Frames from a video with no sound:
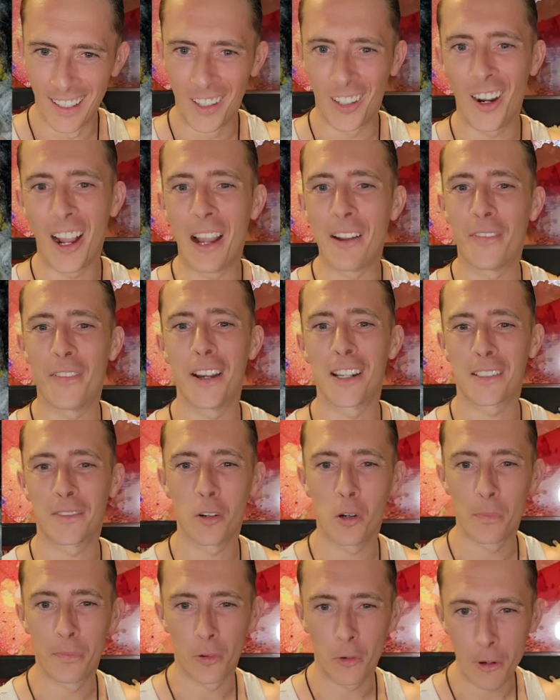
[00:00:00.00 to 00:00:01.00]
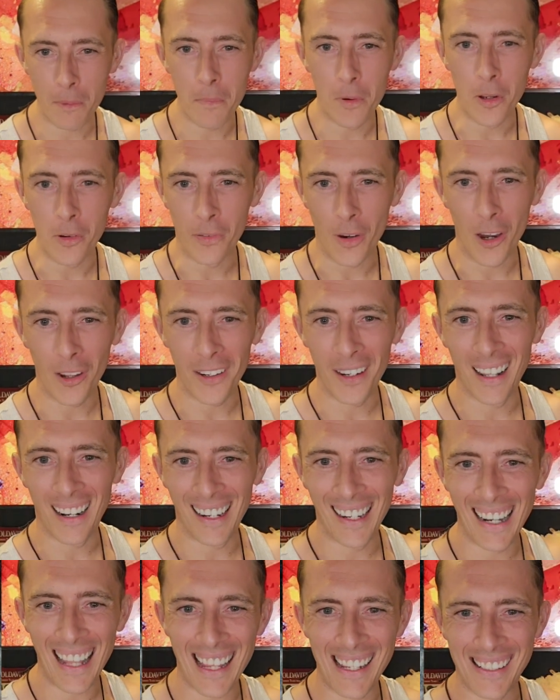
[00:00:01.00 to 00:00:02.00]
Right, first of all, before we move on,
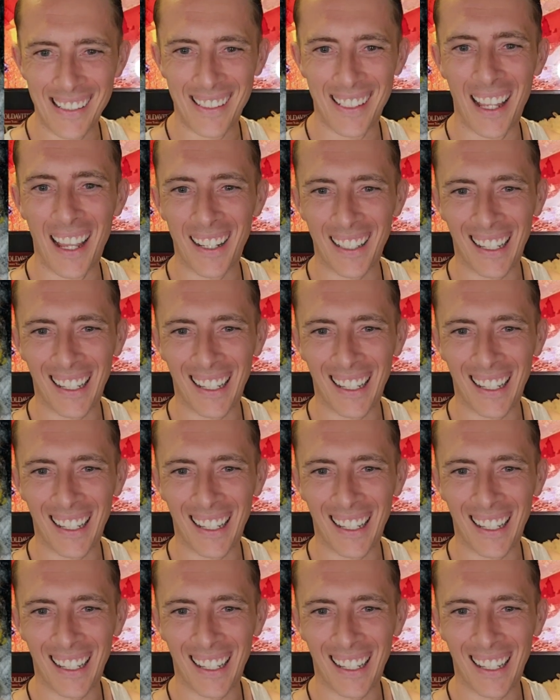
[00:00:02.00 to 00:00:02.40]
let's